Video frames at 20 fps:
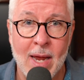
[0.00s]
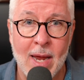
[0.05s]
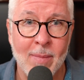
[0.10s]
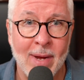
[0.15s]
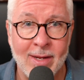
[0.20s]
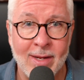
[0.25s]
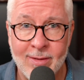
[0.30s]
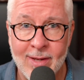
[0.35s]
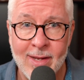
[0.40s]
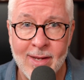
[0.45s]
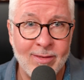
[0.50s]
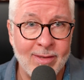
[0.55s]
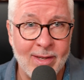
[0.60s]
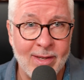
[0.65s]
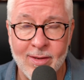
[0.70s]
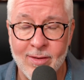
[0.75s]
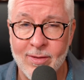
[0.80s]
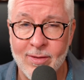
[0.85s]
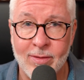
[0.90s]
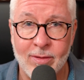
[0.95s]
And my sense
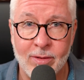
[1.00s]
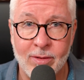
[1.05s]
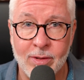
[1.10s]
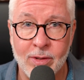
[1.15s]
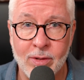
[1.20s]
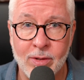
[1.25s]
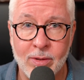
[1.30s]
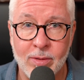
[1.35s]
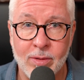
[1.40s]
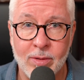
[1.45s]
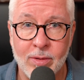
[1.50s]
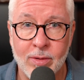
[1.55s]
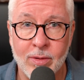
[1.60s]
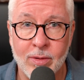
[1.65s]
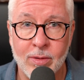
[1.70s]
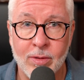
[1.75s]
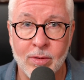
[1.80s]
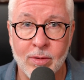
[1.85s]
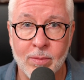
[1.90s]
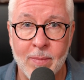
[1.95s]
is
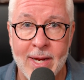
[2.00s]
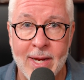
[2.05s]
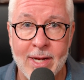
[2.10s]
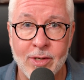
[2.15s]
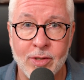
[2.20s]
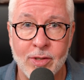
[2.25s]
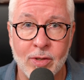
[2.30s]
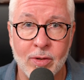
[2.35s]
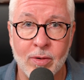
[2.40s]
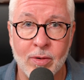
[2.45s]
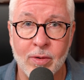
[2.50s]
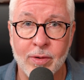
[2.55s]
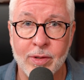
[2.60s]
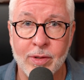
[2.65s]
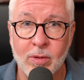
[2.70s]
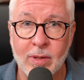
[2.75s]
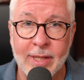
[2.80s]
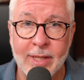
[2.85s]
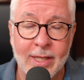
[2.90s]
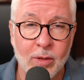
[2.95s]
your manager or
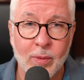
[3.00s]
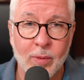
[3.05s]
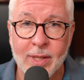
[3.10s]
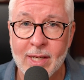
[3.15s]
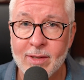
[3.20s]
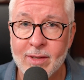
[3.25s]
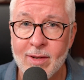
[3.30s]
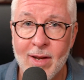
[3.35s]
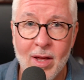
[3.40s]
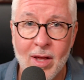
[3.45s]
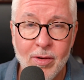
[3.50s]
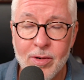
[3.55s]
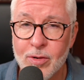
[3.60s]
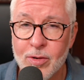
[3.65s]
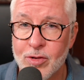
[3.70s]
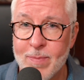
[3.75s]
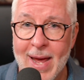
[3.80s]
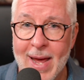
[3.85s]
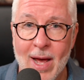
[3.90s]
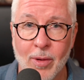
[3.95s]
your leader would get to know
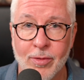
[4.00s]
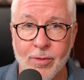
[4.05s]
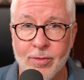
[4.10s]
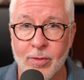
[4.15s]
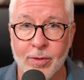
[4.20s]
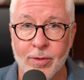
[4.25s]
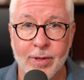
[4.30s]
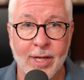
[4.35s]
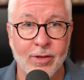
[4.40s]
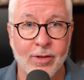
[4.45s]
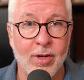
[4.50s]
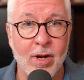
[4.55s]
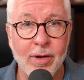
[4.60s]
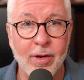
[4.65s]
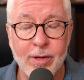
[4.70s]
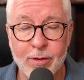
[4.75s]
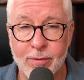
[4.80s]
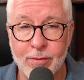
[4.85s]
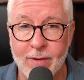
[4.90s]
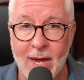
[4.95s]
your spouse or get to know
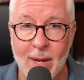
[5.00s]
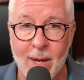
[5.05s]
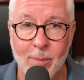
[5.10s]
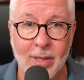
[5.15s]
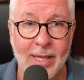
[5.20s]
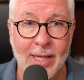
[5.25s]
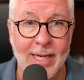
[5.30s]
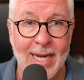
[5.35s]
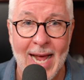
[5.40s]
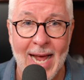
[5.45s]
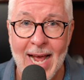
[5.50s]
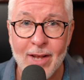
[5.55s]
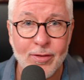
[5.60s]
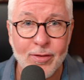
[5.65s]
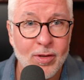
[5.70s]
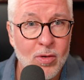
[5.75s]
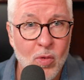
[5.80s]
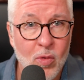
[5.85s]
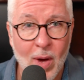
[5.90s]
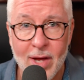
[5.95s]
your family and
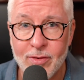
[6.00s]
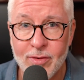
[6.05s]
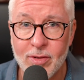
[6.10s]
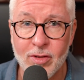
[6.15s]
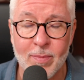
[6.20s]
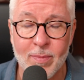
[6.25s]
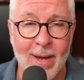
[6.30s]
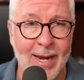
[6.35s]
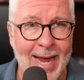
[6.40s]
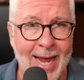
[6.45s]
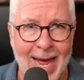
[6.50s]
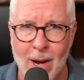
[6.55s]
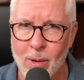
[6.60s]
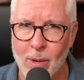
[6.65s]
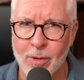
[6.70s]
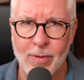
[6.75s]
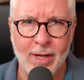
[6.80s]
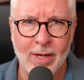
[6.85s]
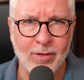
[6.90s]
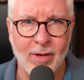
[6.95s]
ask you questions about how
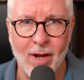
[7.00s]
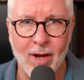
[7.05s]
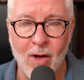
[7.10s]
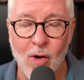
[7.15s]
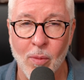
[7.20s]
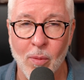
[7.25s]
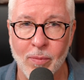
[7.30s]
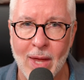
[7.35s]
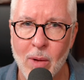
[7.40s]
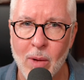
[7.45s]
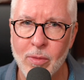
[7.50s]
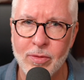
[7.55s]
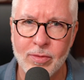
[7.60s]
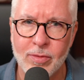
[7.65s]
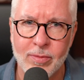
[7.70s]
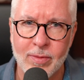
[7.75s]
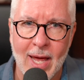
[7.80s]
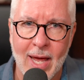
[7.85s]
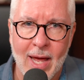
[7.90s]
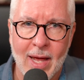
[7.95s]
are things at home. That
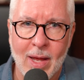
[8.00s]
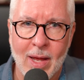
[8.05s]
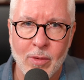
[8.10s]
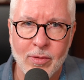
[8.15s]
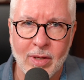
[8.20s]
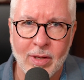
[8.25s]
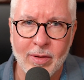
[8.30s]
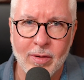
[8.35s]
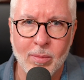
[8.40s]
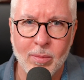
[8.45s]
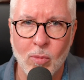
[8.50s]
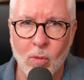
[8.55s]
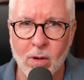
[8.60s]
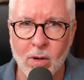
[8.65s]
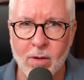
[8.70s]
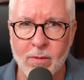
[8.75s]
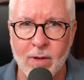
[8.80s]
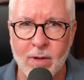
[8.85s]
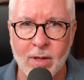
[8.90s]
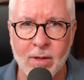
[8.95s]
was a little
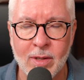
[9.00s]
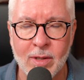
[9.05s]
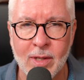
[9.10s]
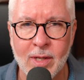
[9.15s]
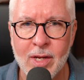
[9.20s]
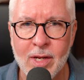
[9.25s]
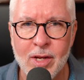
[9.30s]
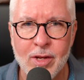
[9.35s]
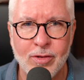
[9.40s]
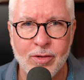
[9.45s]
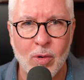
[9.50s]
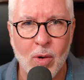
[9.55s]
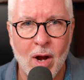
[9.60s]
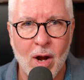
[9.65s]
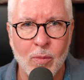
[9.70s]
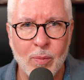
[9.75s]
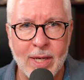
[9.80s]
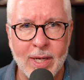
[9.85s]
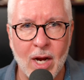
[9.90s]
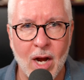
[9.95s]
more of a. So
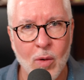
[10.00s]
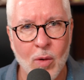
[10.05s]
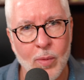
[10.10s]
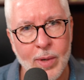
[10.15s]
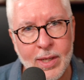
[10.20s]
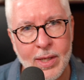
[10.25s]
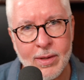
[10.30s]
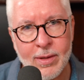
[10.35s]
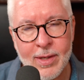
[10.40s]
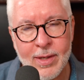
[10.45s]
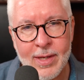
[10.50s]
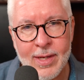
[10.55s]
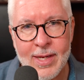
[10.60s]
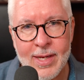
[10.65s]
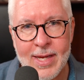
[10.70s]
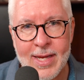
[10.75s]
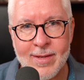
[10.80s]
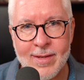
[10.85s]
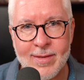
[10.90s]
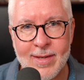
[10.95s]
are we?
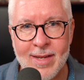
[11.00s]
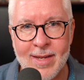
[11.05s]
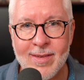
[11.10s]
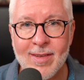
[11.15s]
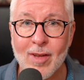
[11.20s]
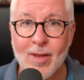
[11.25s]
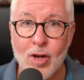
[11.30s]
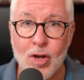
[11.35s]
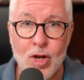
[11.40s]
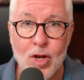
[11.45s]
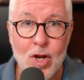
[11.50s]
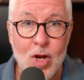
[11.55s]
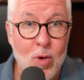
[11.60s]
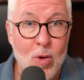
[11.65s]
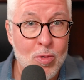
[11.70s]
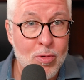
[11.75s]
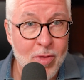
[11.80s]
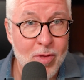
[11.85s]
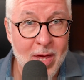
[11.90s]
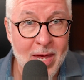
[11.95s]
Is this a
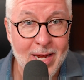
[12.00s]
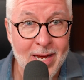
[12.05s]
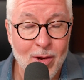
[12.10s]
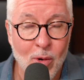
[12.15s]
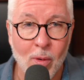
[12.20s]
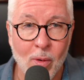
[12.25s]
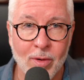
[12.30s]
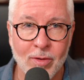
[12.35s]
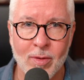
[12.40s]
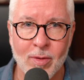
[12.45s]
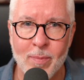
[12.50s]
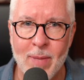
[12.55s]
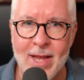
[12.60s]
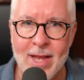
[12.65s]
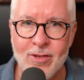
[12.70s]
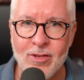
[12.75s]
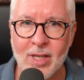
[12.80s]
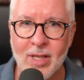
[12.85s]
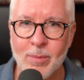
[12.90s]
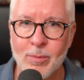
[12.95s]
new thing, or is the
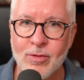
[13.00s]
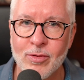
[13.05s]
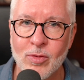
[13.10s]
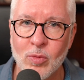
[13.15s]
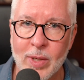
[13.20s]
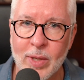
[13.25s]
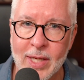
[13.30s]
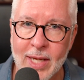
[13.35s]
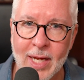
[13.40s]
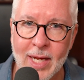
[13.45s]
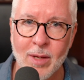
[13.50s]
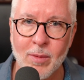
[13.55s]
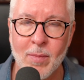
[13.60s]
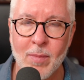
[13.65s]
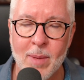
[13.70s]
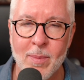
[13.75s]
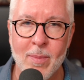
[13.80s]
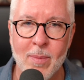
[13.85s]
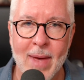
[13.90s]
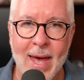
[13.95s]
pendulum swinging
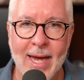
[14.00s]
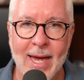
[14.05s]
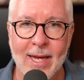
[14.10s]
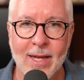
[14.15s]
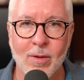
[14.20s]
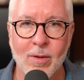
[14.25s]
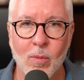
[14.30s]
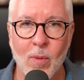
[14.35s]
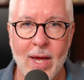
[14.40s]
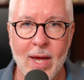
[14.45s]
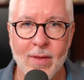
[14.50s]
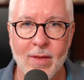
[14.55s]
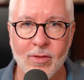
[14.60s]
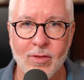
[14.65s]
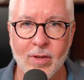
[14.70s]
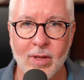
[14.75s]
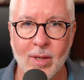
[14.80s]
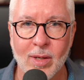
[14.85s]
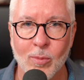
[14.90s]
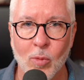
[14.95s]
maybe back in a way
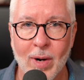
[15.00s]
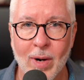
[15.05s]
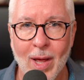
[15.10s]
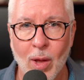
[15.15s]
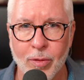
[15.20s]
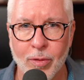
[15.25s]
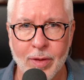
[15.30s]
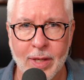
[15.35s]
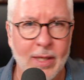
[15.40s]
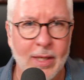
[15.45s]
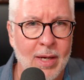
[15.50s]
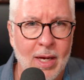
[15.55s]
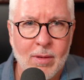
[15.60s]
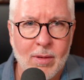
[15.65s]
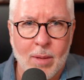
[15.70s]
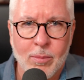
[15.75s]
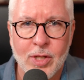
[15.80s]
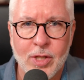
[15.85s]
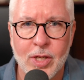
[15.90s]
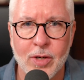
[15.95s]
that's a little more healthy?
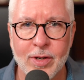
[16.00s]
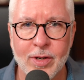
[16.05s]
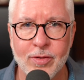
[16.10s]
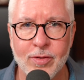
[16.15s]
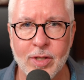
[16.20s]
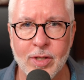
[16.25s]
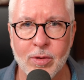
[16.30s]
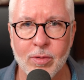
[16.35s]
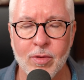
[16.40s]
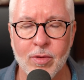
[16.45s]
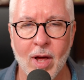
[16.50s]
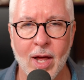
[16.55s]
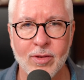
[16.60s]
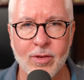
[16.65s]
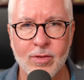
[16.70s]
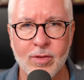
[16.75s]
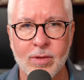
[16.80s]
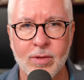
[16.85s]
I'm curious to your thoughts.